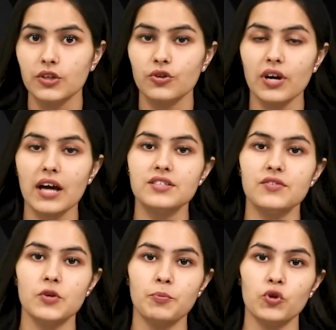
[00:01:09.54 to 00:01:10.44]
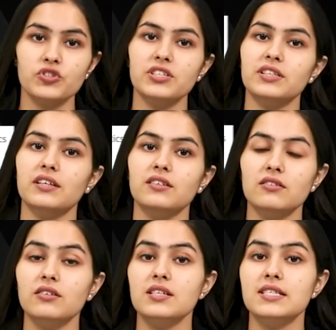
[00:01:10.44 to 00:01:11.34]
Euractiv reported that
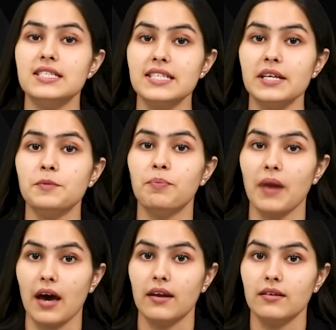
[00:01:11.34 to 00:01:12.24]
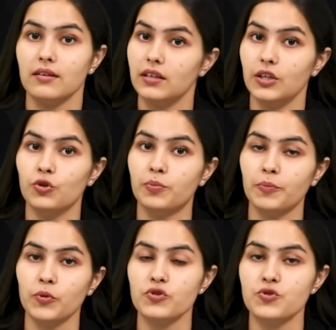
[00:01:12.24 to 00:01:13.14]
under the said plan, EU
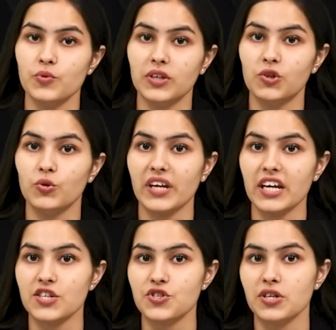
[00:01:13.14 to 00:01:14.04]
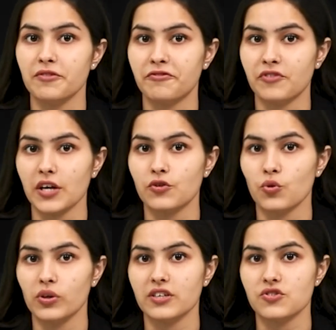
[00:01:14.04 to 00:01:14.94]
proposed to include additional freight
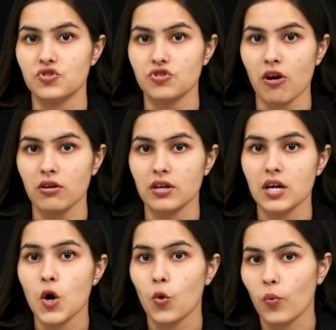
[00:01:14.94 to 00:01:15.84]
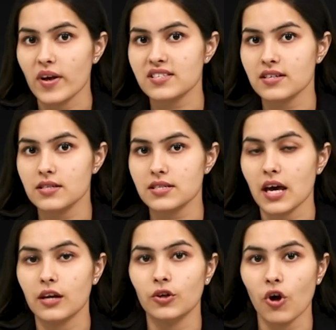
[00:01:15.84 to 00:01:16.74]
rolling stock, vessels
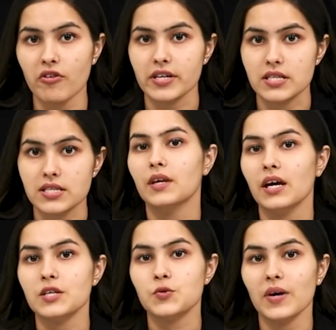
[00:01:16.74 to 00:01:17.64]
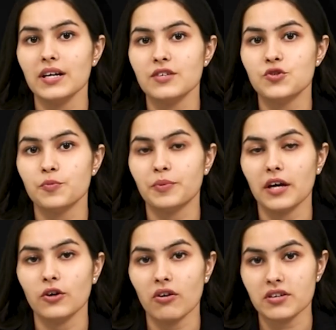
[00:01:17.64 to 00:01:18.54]
and lorries, as well as to
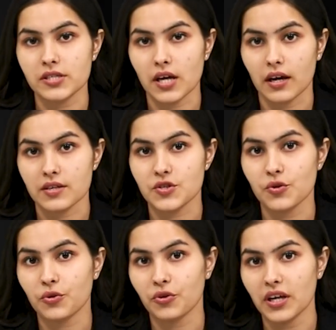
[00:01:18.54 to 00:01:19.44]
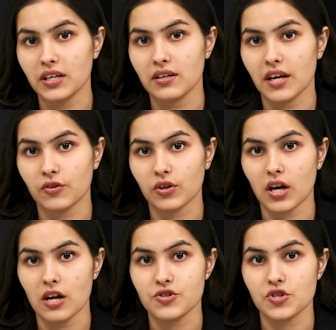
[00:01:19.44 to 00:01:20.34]
prioritize Ukrainian
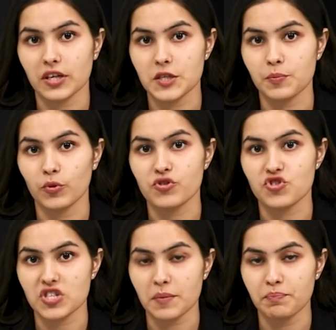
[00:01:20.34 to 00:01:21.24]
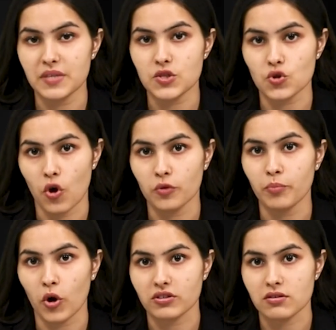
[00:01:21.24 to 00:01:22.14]
agriculture export shipments
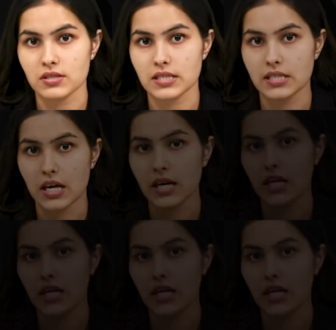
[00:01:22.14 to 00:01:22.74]
on borders.